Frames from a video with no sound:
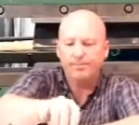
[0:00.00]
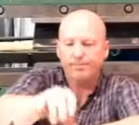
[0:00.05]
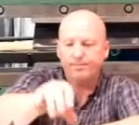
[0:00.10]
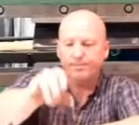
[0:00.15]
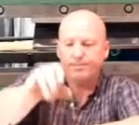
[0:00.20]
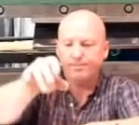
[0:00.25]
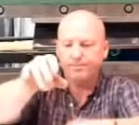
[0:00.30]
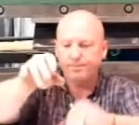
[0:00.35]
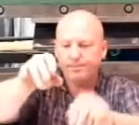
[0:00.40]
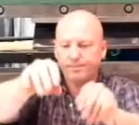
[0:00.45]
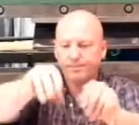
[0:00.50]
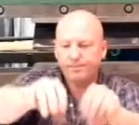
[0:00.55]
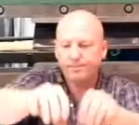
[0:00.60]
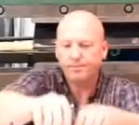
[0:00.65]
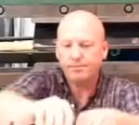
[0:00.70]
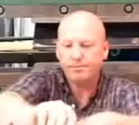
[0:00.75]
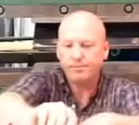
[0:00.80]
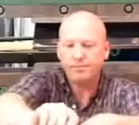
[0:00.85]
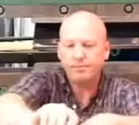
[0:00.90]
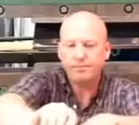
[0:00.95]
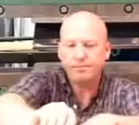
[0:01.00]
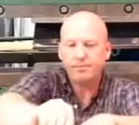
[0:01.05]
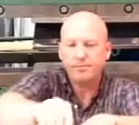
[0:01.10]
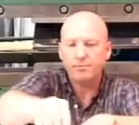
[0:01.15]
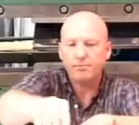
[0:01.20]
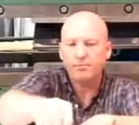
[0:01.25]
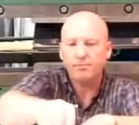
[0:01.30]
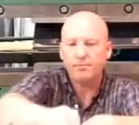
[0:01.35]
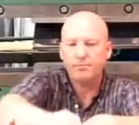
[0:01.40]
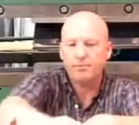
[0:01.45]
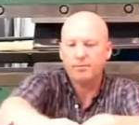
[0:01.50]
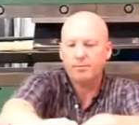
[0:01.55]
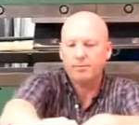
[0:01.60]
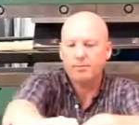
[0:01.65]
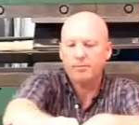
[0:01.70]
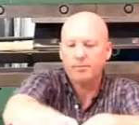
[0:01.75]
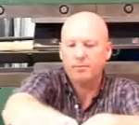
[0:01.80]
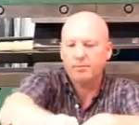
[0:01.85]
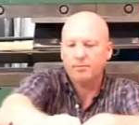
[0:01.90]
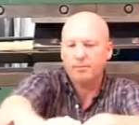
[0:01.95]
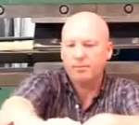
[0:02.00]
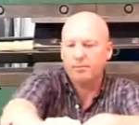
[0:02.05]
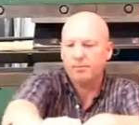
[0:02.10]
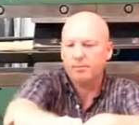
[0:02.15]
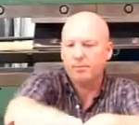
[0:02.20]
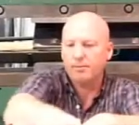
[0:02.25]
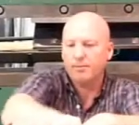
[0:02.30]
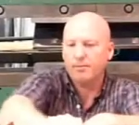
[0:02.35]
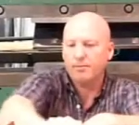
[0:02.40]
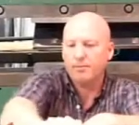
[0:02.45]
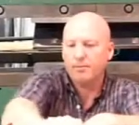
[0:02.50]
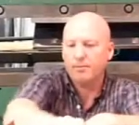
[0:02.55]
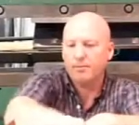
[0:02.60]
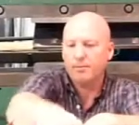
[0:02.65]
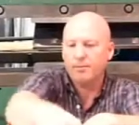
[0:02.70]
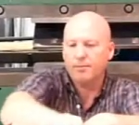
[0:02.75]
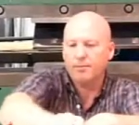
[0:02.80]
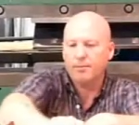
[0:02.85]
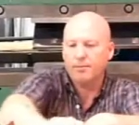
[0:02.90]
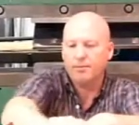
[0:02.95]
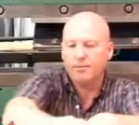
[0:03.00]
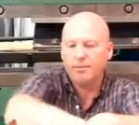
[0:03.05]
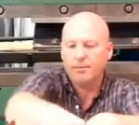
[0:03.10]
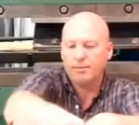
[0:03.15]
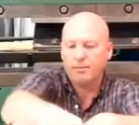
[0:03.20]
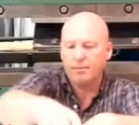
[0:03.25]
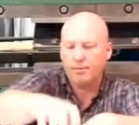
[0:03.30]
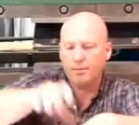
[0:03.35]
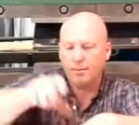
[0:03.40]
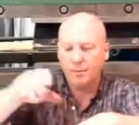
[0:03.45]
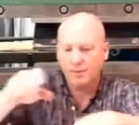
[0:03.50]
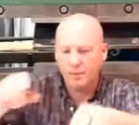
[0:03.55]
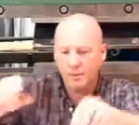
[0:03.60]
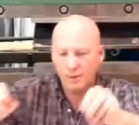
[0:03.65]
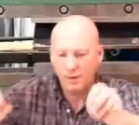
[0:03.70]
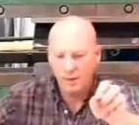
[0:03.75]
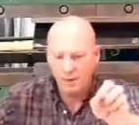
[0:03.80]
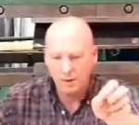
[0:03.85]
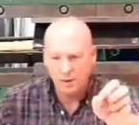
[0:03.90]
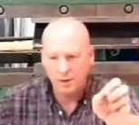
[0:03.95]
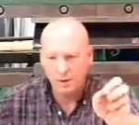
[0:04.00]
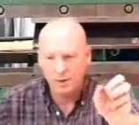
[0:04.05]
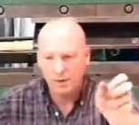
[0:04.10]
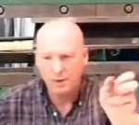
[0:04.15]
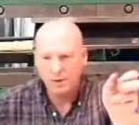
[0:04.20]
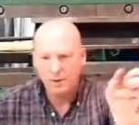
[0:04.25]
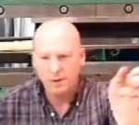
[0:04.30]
(no one is talking)